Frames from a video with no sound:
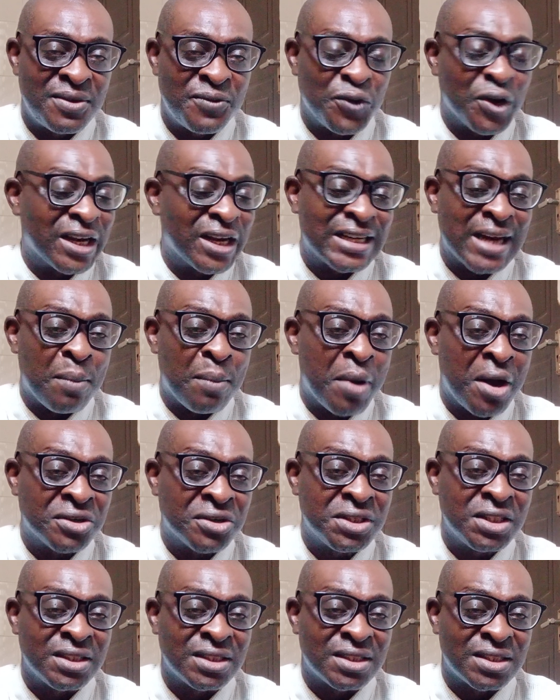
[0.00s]
Forget
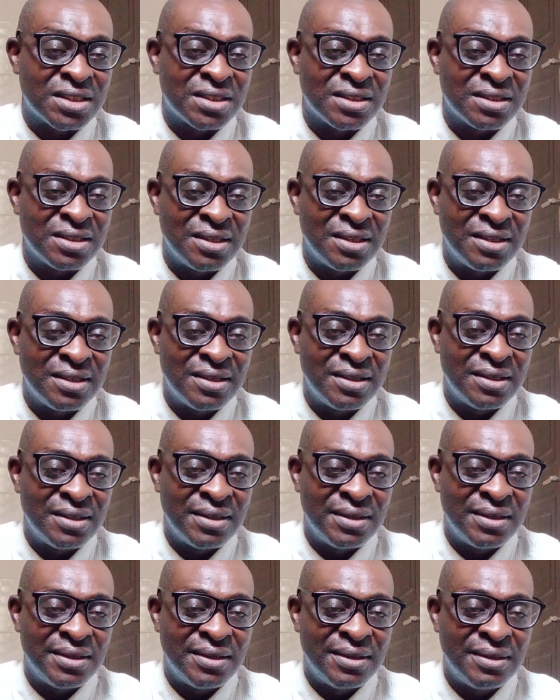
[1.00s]
about it.
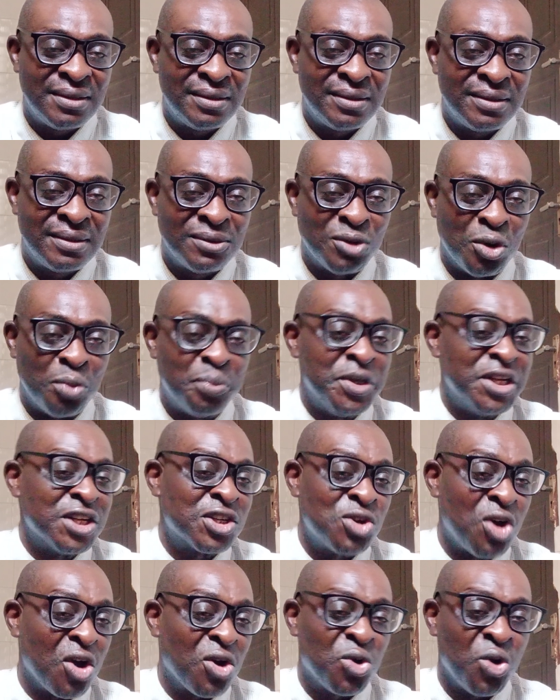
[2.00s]
Obi
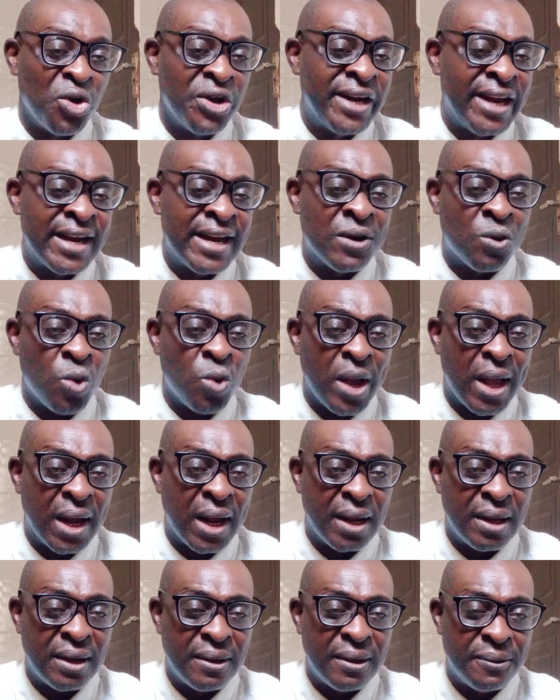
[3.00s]
is not going anywhere.
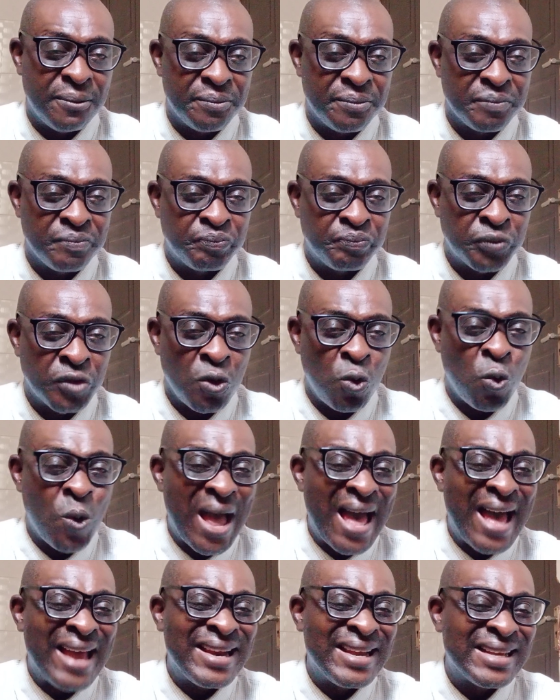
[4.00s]
Why
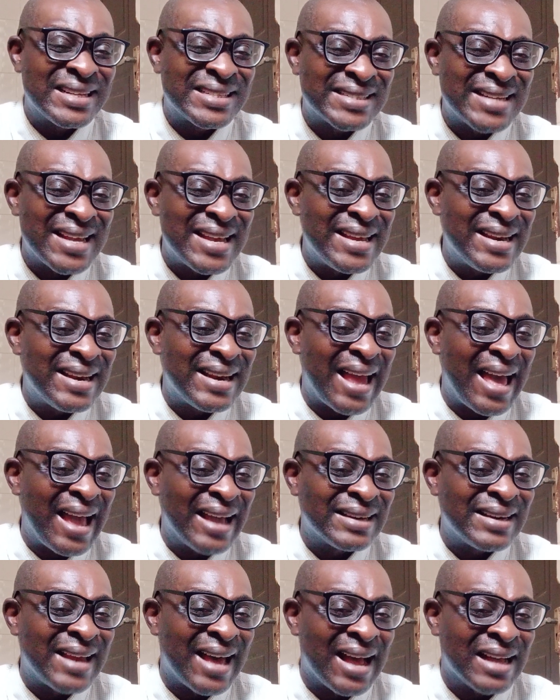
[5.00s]
are they saying
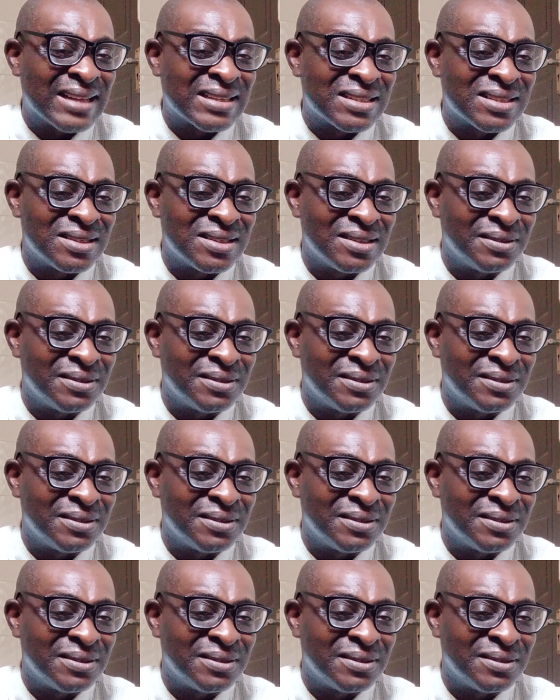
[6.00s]
like that?